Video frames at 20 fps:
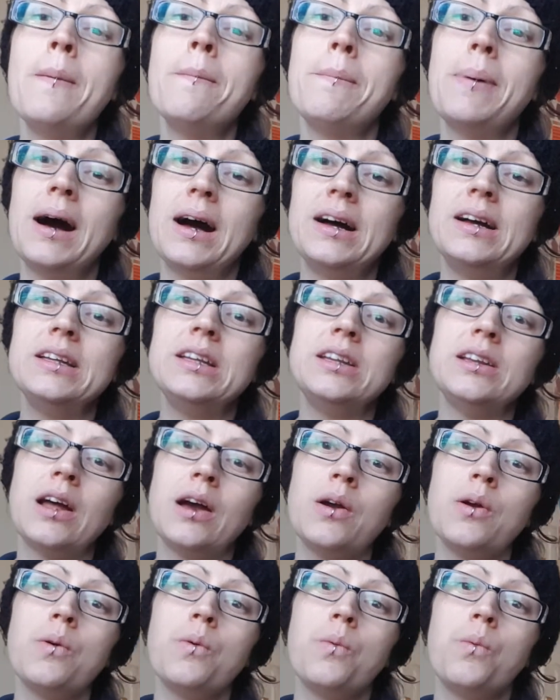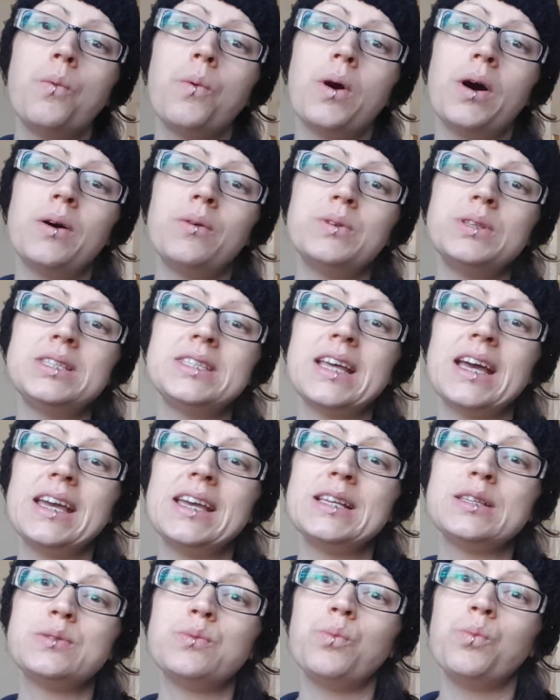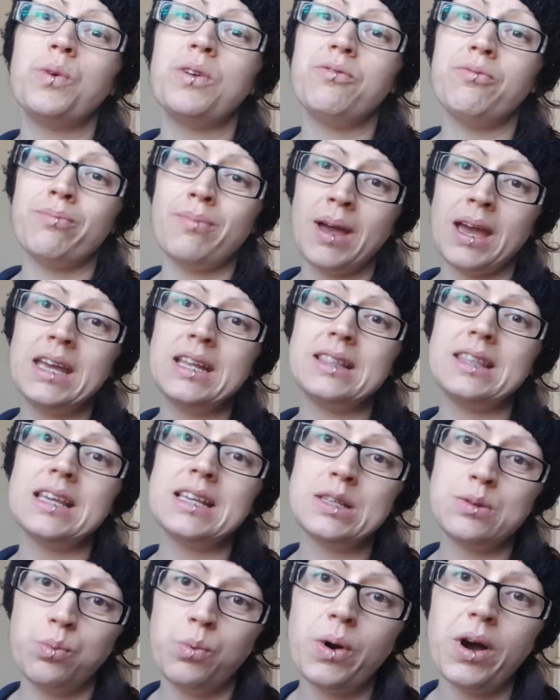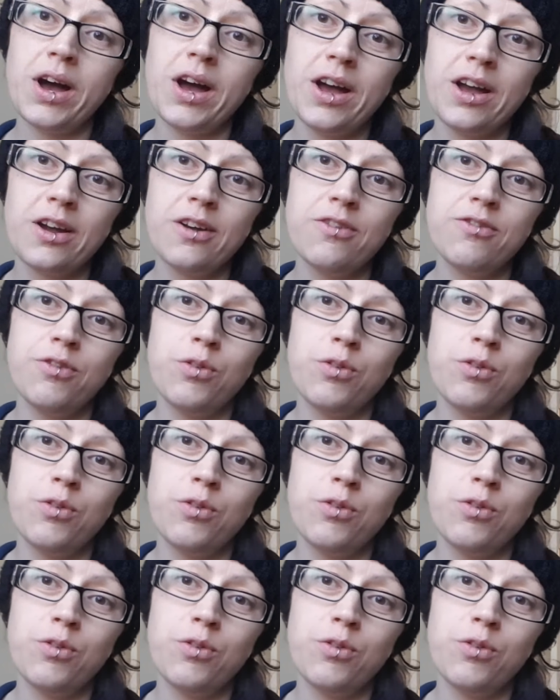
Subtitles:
But, you know, what I would say is we've made this work